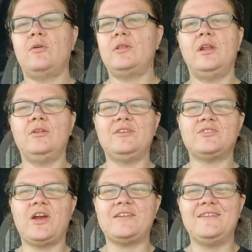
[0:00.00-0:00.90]
little
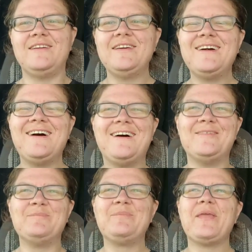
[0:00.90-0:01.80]
distracted,
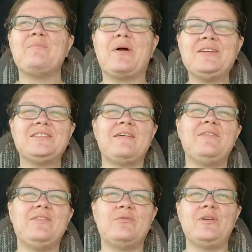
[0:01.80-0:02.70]
March
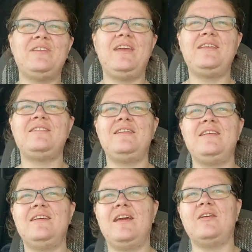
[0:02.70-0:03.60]
7th,
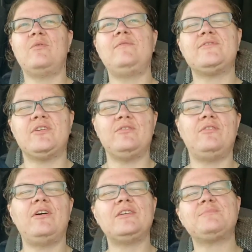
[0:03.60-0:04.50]
2018 at Guelph General
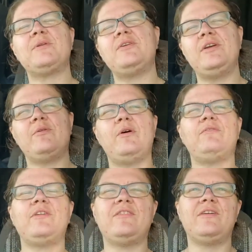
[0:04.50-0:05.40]
Hospital in
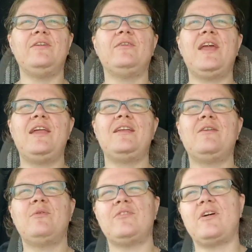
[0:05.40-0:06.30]
Guelph, Ontario,
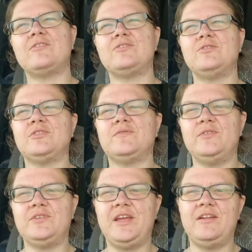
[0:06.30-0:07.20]
Canada with Dr. Jules
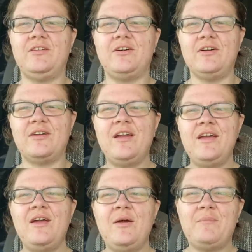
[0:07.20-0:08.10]
Foutain-Along.
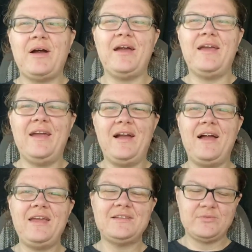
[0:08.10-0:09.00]
My
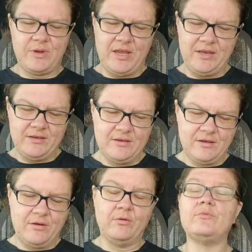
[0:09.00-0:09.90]
highest weight,
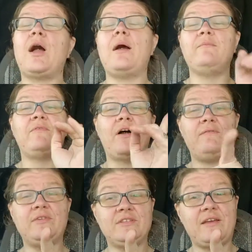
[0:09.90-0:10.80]
I'm
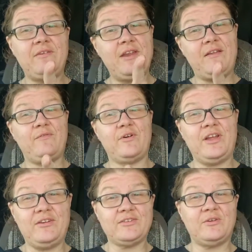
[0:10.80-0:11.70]
5'7" and
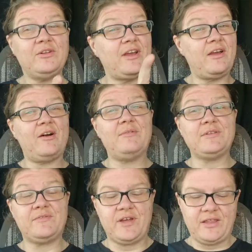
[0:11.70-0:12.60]
40 years old. I
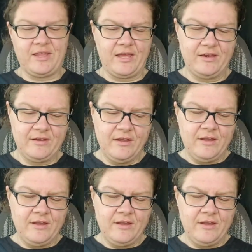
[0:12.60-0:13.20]
always forget that.